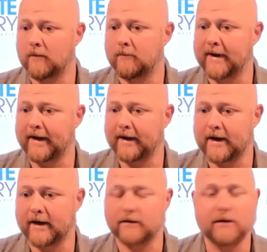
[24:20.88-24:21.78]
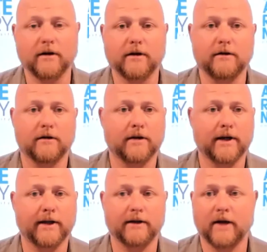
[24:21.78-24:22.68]
Mina, yes, you can use
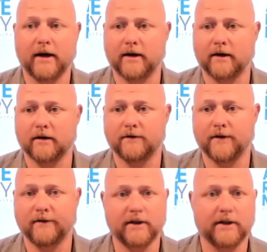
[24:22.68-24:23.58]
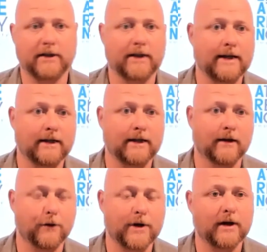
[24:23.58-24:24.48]
EstateExec. It is 50 state
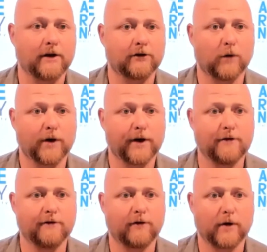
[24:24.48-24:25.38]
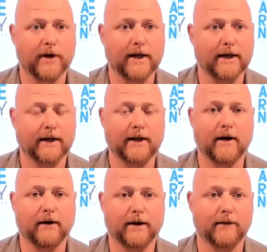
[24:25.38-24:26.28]
and 3,149
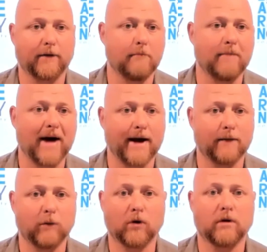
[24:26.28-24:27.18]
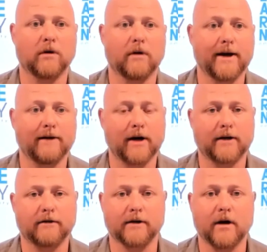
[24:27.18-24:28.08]
county compatible. They have
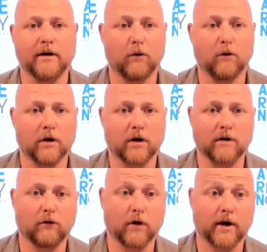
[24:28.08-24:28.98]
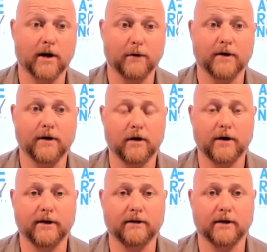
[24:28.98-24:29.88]
actually done the work of working with
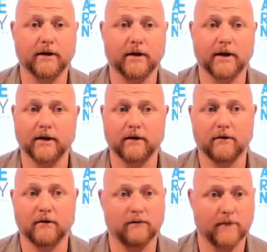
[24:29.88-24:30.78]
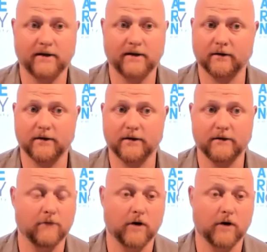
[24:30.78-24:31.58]
attorneys and basically,